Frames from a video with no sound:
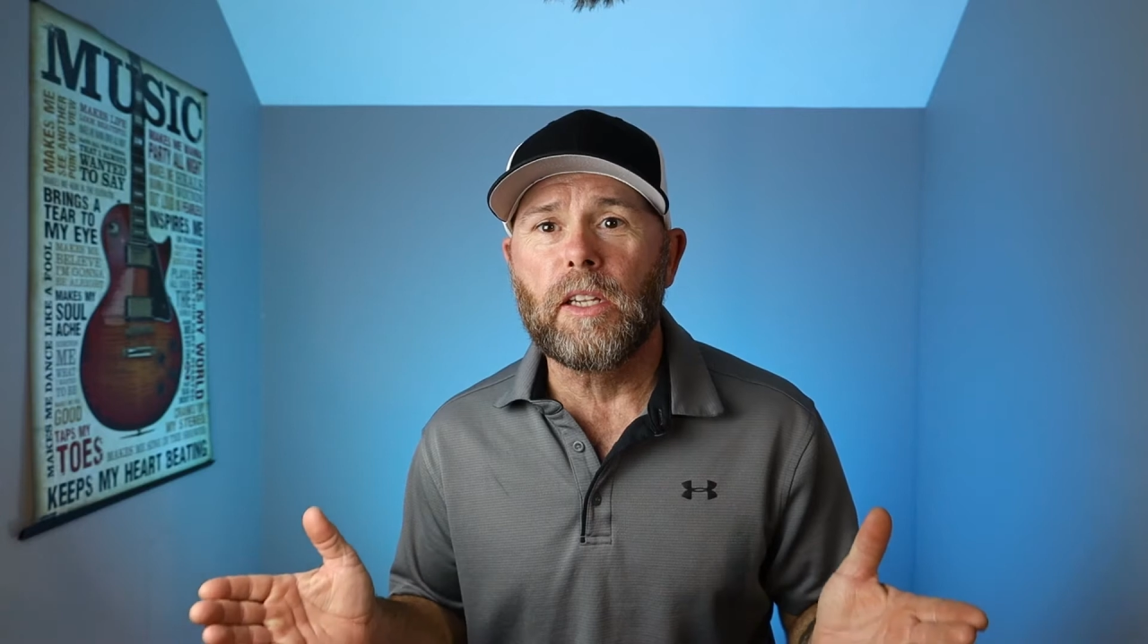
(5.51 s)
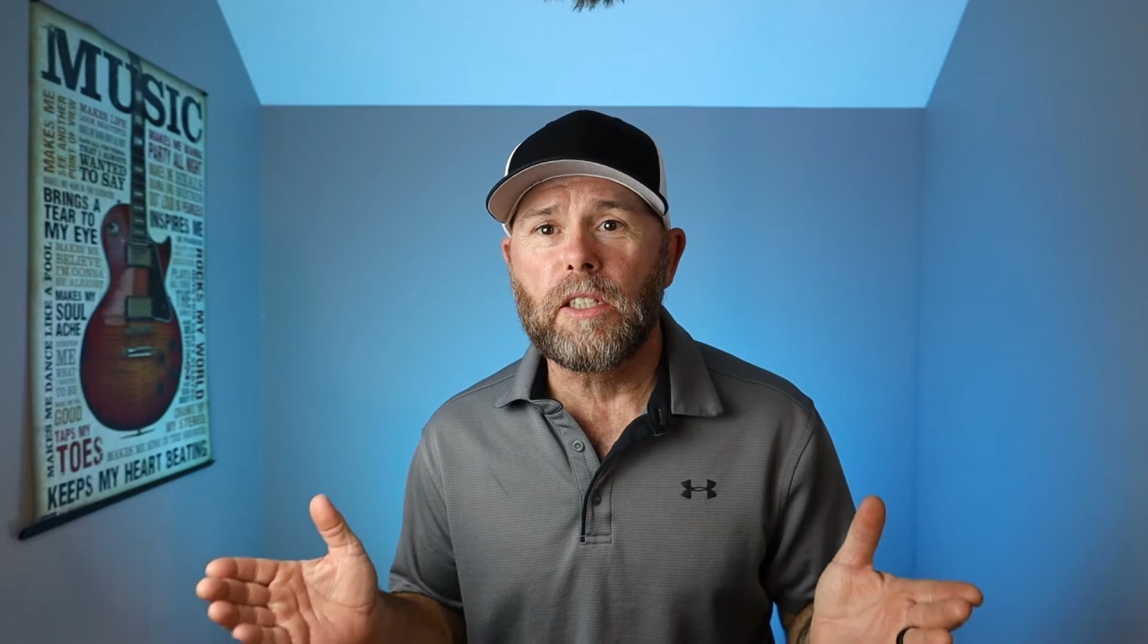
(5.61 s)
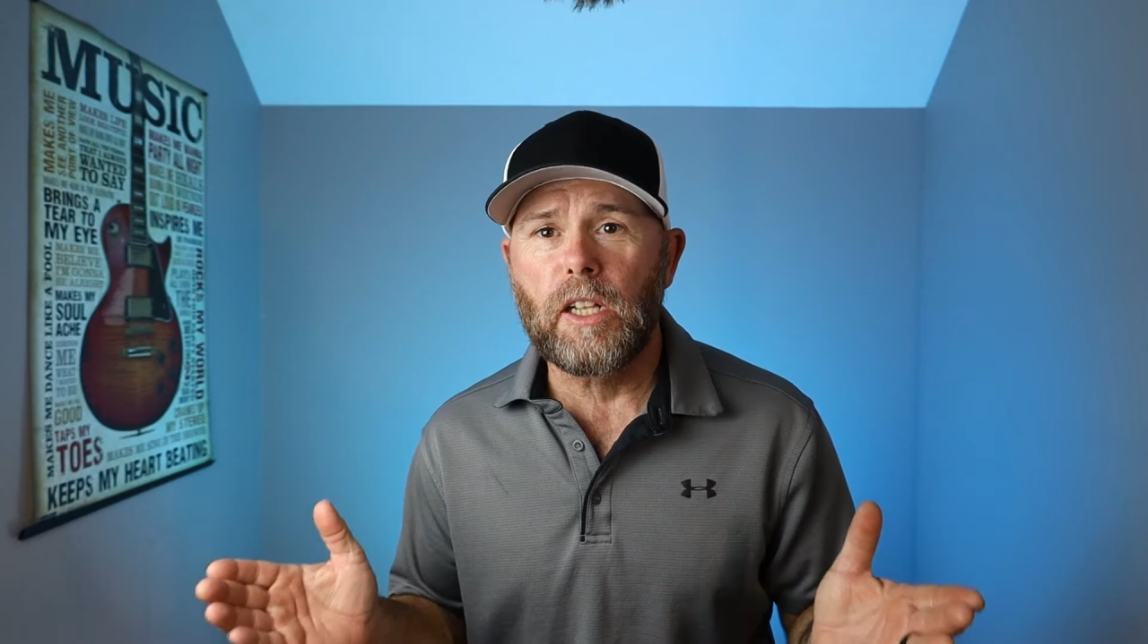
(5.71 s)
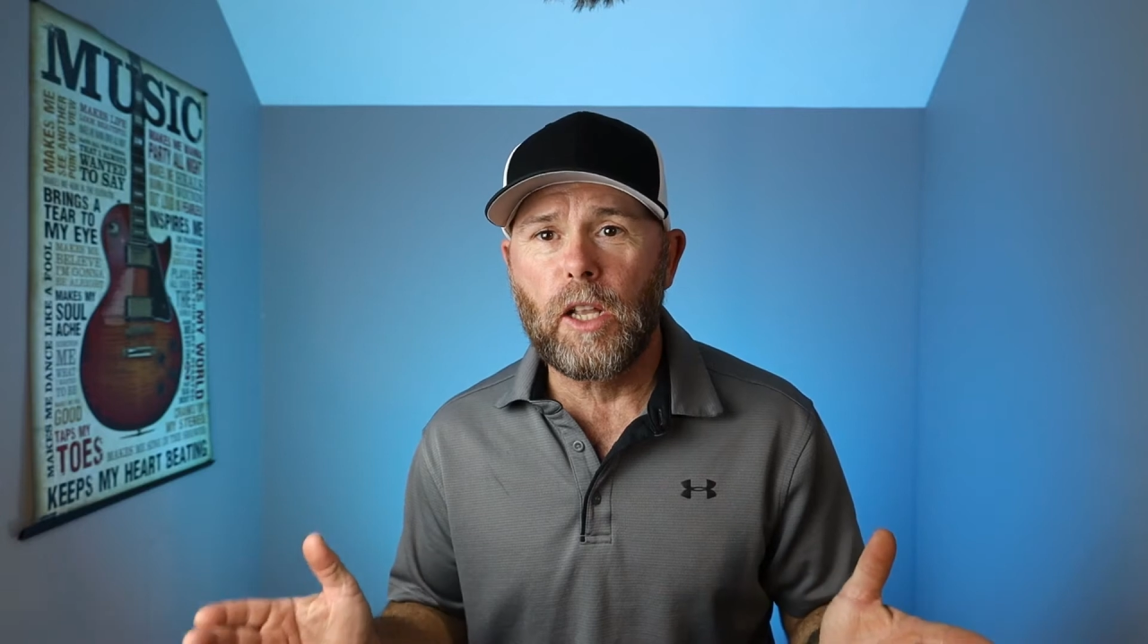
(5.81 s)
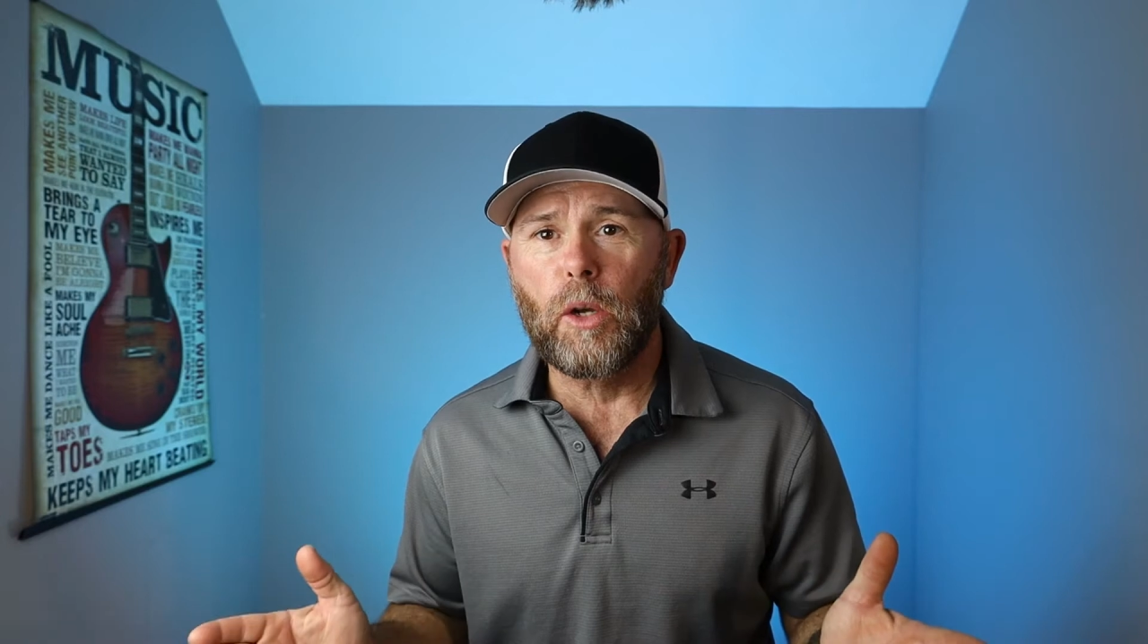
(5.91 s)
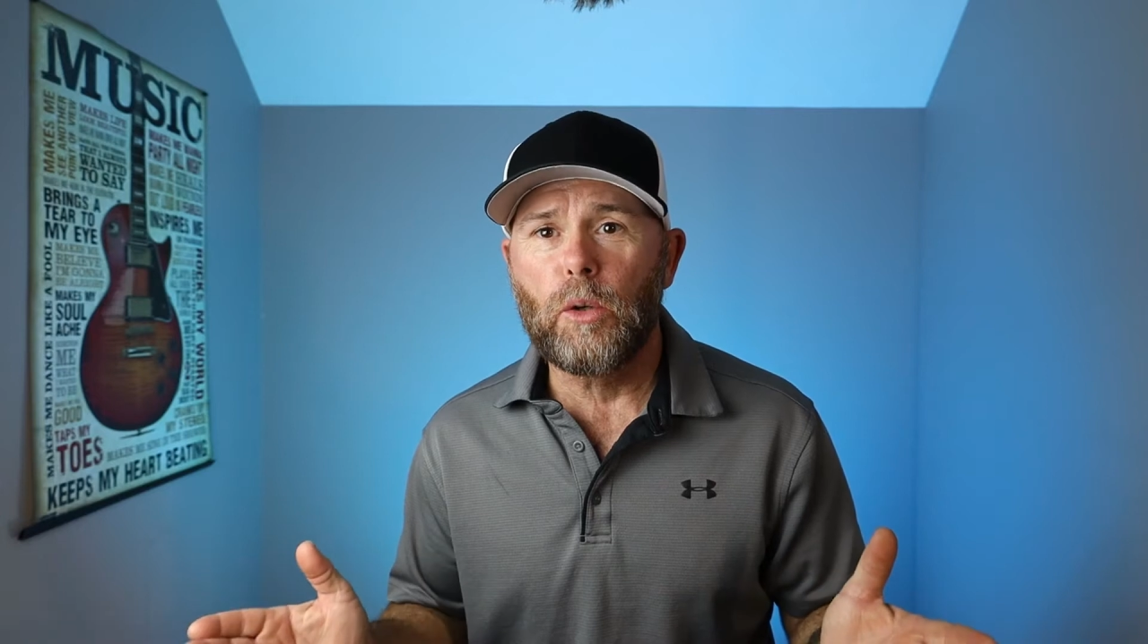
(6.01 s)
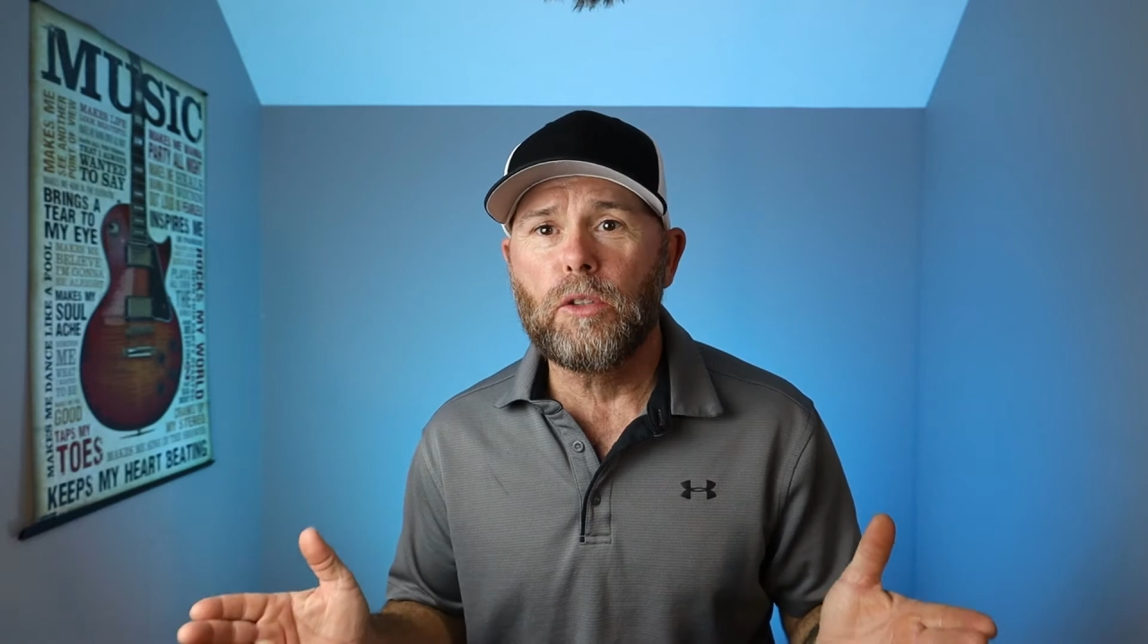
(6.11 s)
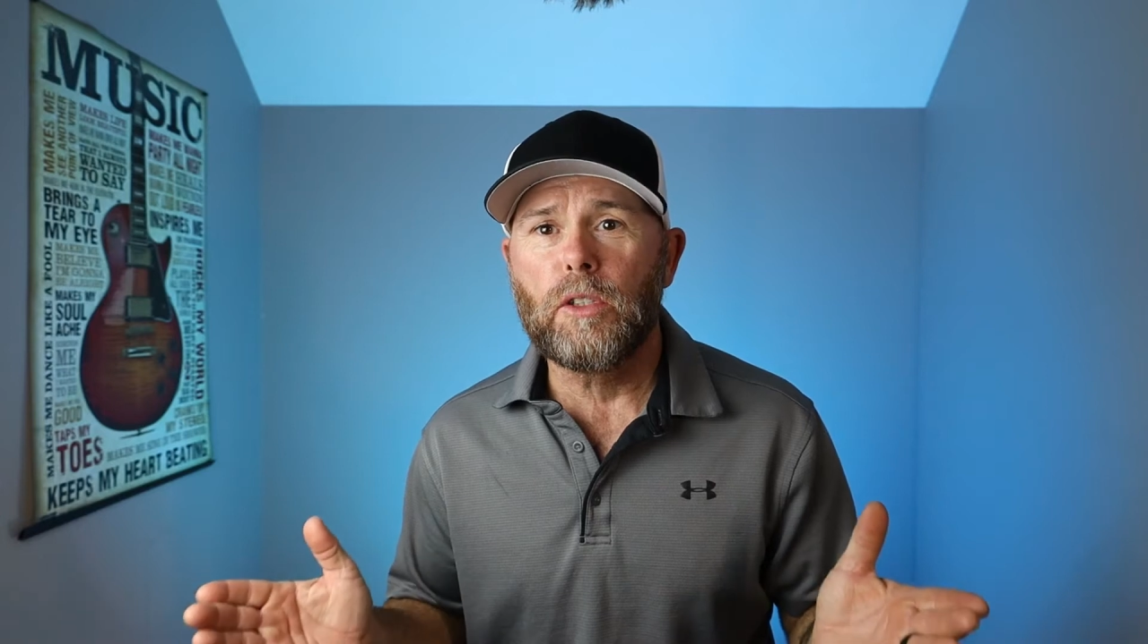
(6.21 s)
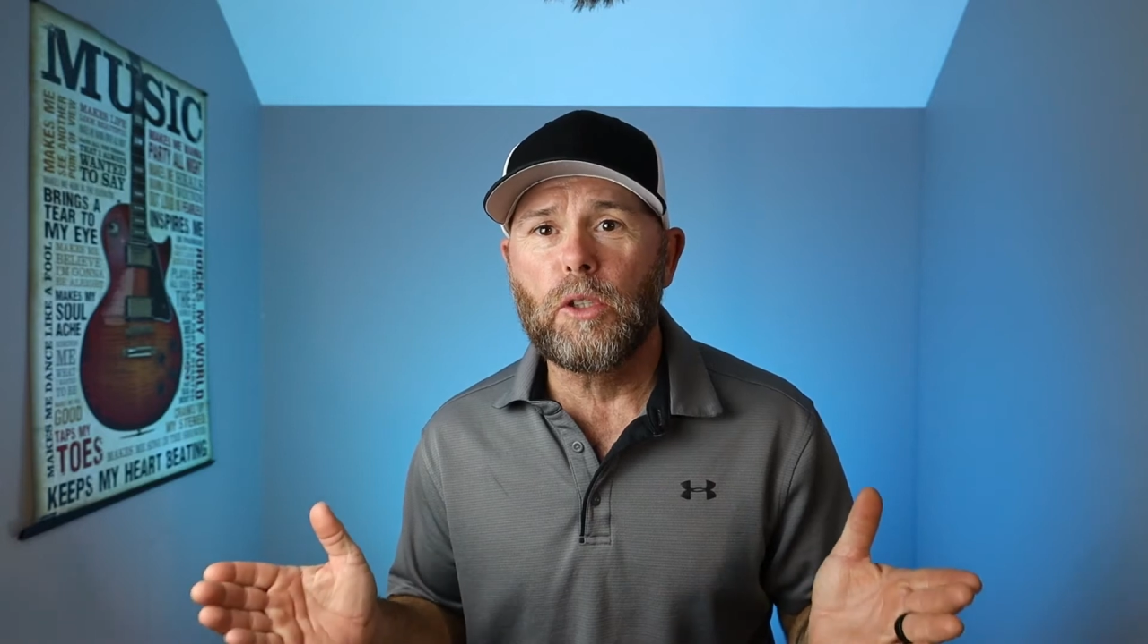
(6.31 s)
as close